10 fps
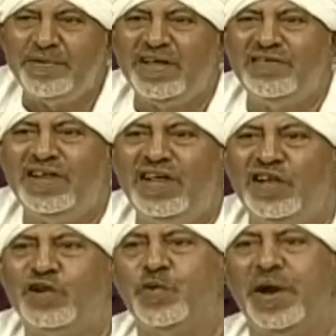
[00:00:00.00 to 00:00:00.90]
begins an
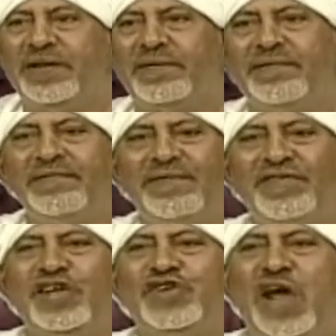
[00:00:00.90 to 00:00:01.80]
English word.
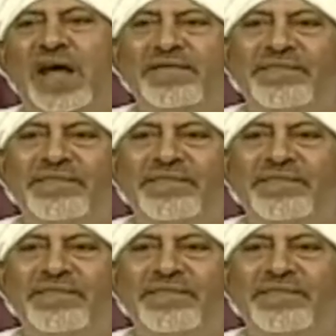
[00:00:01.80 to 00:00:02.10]
The ja.